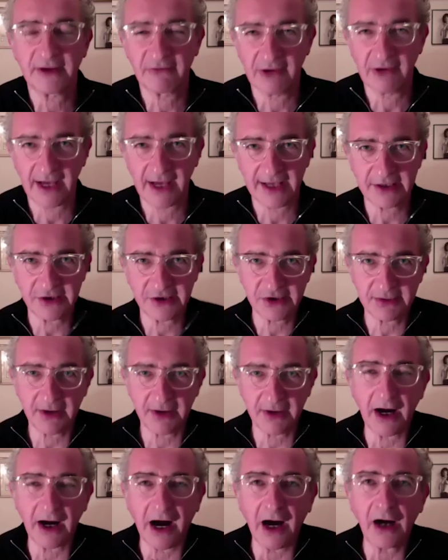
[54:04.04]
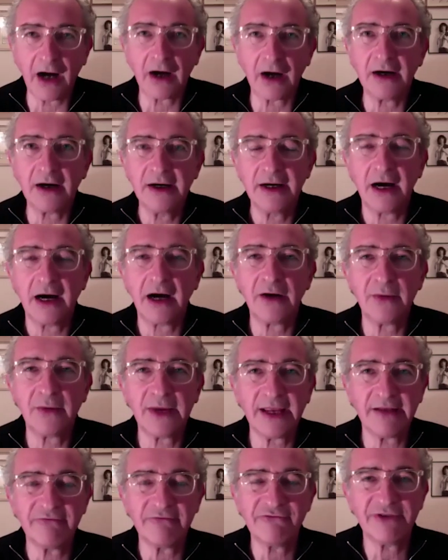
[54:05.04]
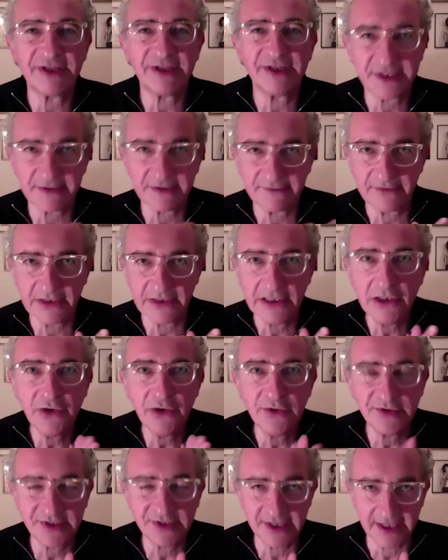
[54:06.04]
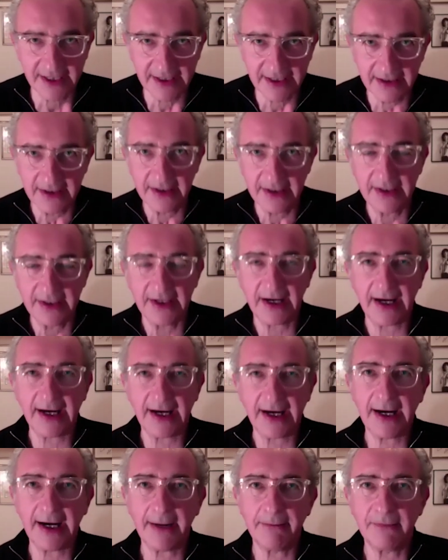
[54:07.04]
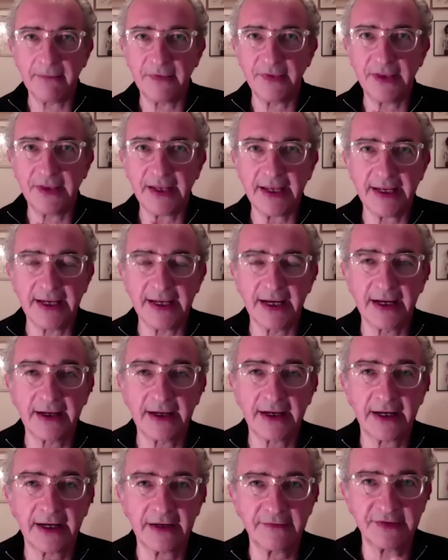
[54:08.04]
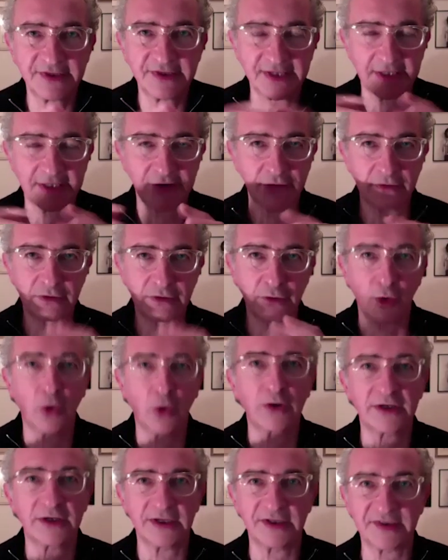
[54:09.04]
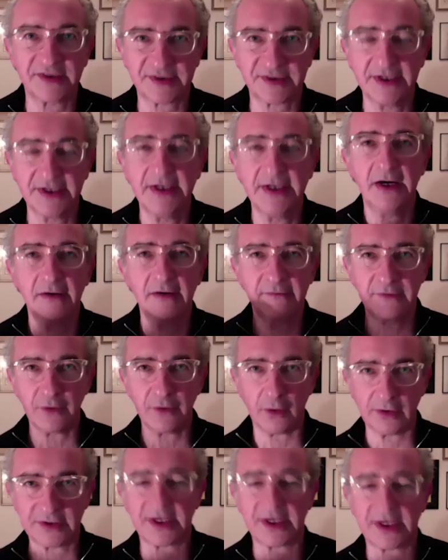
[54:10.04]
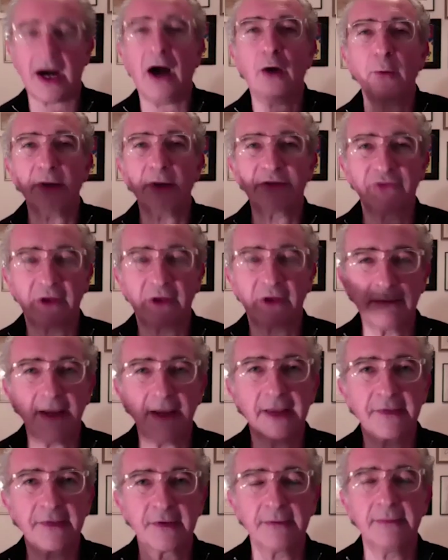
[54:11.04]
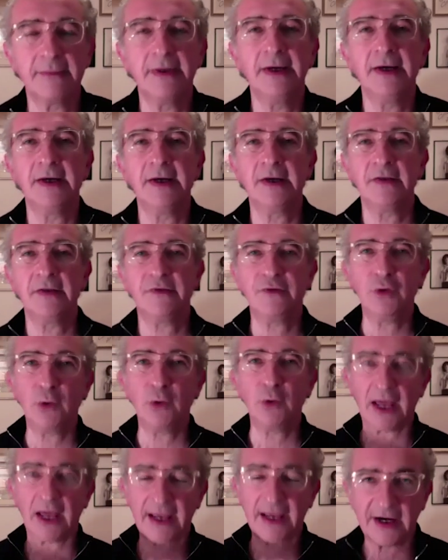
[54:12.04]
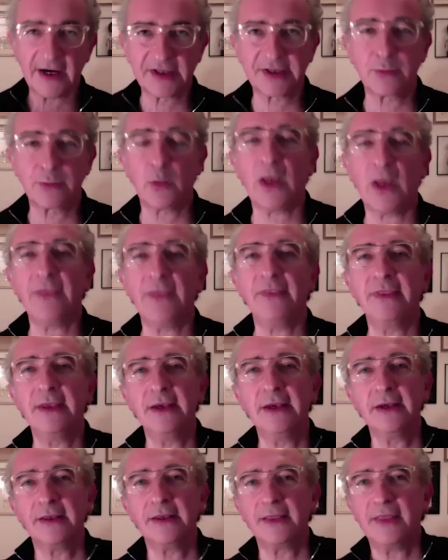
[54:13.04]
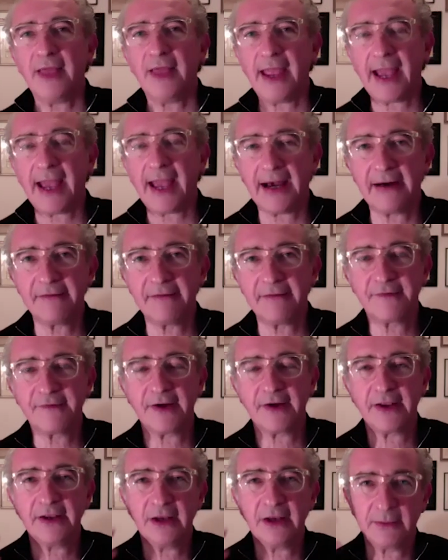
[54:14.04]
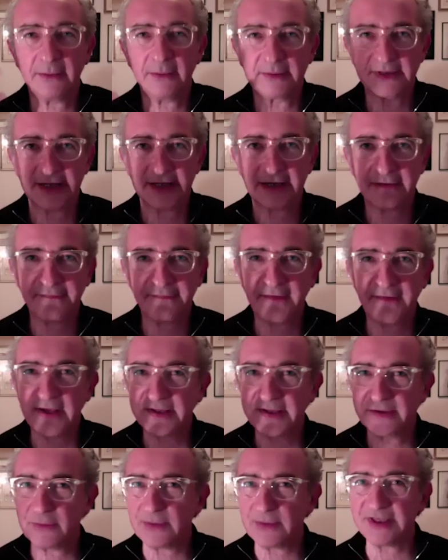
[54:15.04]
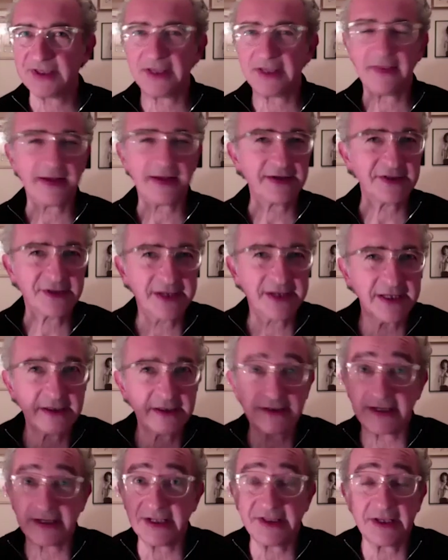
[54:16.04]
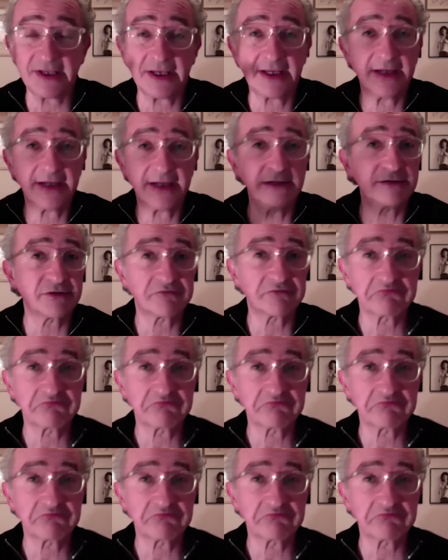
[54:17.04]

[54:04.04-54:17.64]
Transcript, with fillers: relationship. Are, are, are we in risk of losing um, the kind of essential dogness of dogs? Are we trying to make them too like us? When they have, you know, a particular face, do we see that as guilt? Is it guilt?